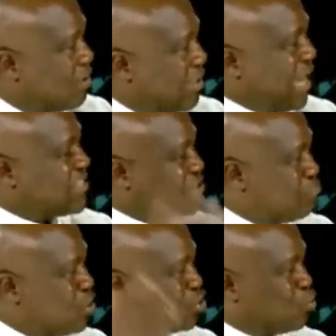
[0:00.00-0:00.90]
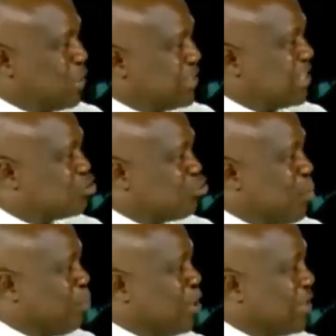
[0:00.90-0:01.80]
Last month, we did
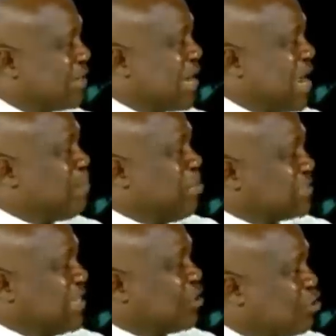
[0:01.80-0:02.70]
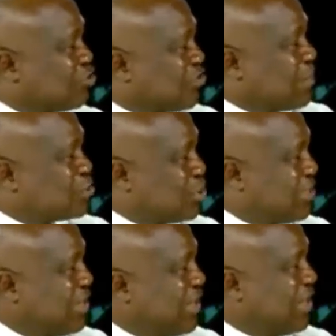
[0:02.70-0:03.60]
0.9%
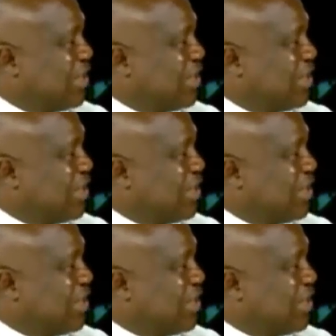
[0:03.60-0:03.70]
contraction.